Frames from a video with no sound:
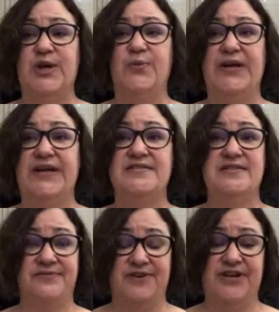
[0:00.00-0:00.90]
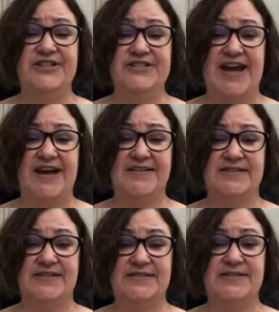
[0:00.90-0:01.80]
we can defer your
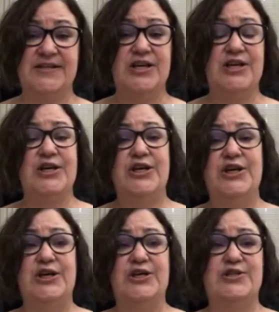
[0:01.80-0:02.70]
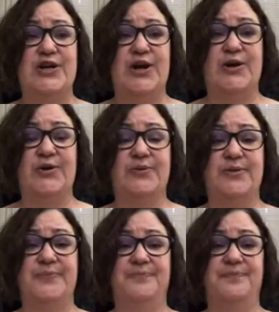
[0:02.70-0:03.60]
taxes. So,
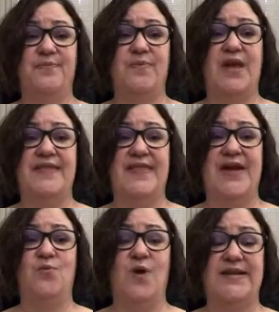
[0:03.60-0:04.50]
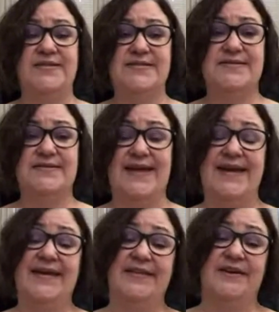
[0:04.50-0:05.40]
and then once they
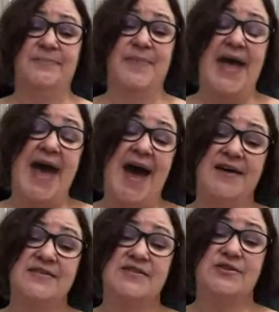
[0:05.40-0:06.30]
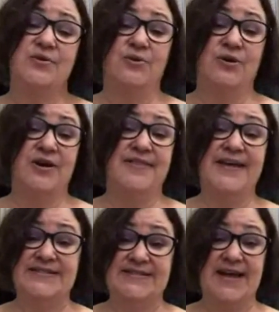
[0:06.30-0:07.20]
either pass or they
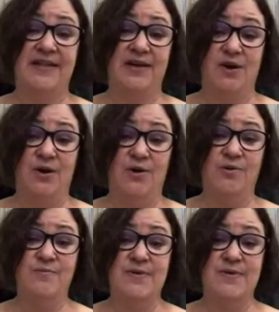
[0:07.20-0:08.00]
sell the home,